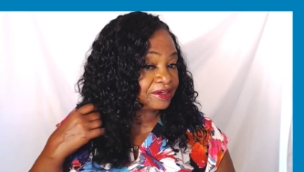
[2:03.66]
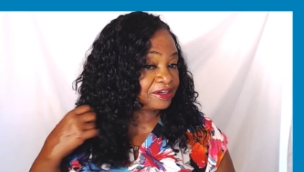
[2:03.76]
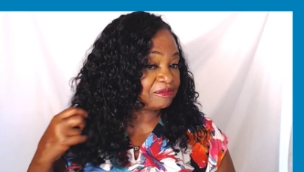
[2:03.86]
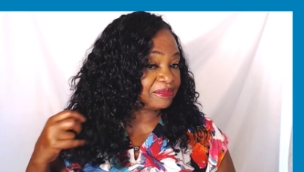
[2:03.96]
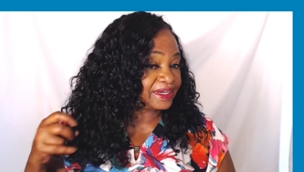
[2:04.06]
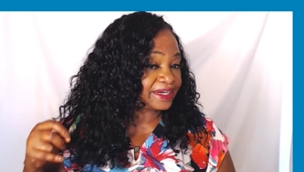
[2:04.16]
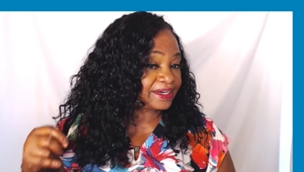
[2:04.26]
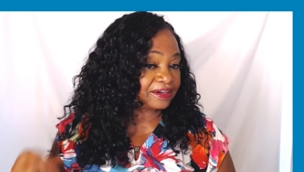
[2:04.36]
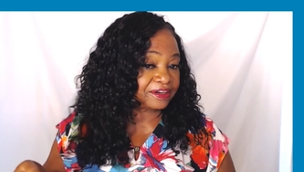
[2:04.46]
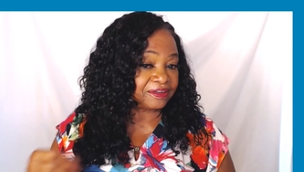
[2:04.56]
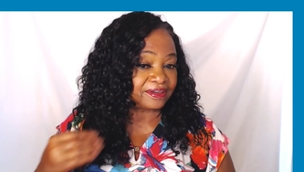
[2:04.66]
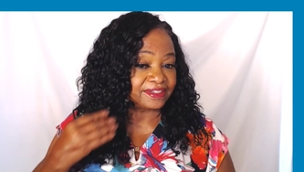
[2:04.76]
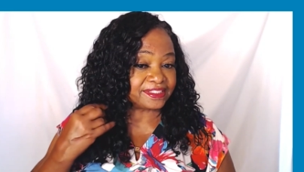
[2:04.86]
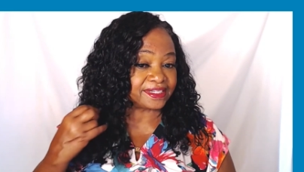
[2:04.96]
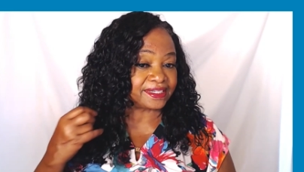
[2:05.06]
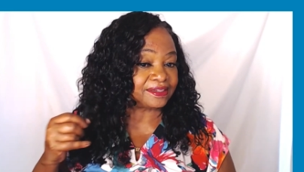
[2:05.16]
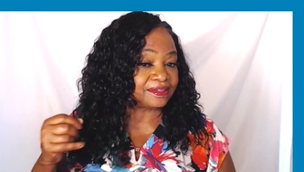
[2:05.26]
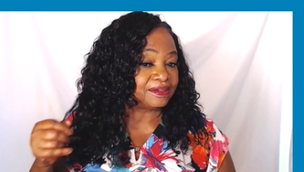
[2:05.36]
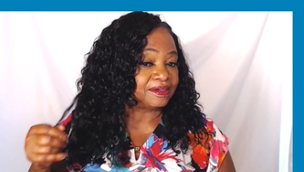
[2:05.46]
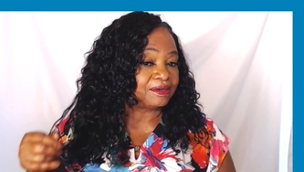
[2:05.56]
human hair crochet
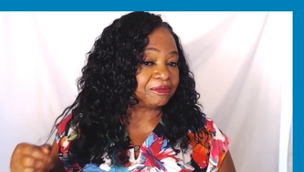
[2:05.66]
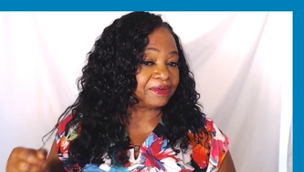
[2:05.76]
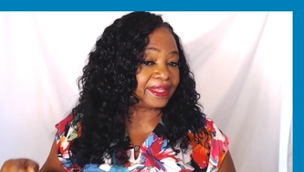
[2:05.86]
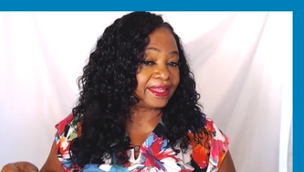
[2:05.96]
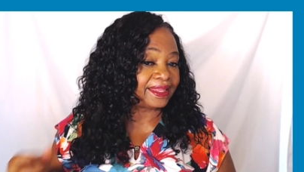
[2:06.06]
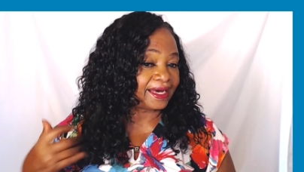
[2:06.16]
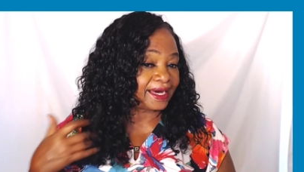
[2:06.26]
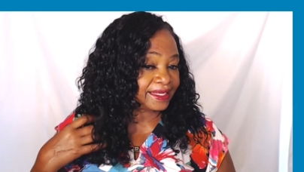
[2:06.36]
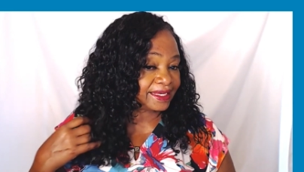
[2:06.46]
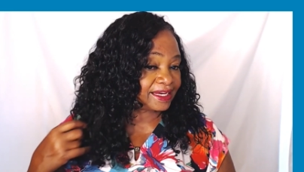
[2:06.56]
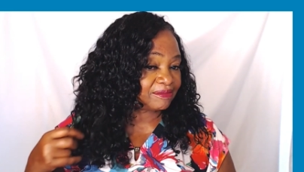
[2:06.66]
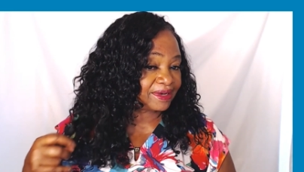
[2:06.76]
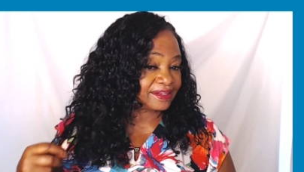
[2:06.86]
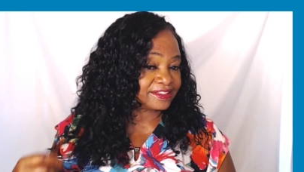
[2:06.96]
when that came out,